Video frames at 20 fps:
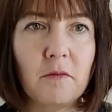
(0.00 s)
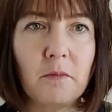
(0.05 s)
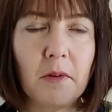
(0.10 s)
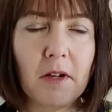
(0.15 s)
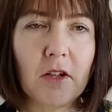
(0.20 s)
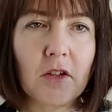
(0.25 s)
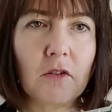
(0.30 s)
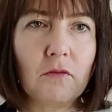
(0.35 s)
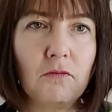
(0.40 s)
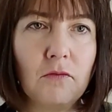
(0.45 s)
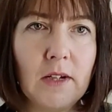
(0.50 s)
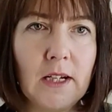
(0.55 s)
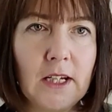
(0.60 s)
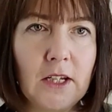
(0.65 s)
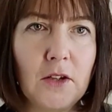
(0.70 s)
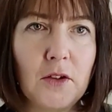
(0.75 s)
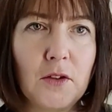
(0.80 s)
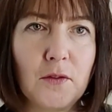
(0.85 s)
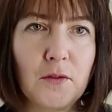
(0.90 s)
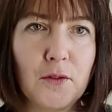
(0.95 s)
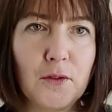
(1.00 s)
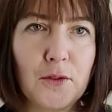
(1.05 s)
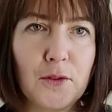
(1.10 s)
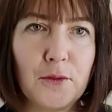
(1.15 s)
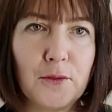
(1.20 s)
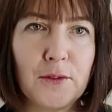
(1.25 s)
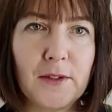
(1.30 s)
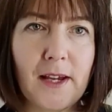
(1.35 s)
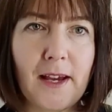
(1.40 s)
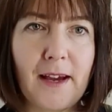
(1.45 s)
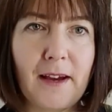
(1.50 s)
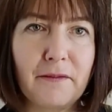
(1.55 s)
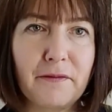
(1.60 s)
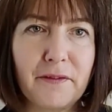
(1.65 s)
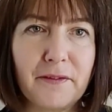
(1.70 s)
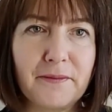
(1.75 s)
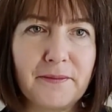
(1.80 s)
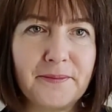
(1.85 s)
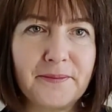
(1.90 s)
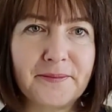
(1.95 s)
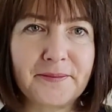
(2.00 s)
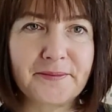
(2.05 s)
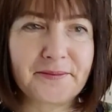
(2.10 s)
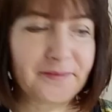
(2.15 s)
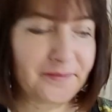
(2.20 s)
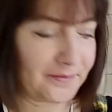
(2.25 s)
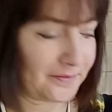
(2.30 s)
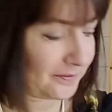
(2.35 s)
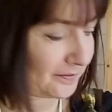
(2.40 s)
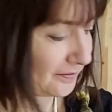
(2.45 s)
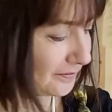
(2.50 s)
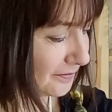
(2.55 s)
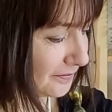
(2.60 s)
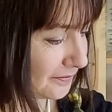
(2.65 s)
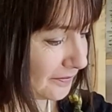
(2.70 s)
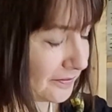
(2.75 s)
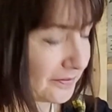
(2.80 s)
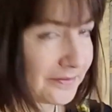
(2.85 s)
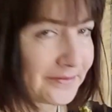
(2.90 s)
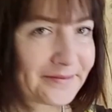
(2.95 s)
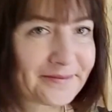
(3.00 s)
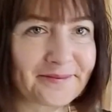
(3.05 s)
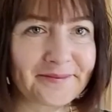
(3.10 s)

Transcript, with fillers: but it's a really useful tool to have.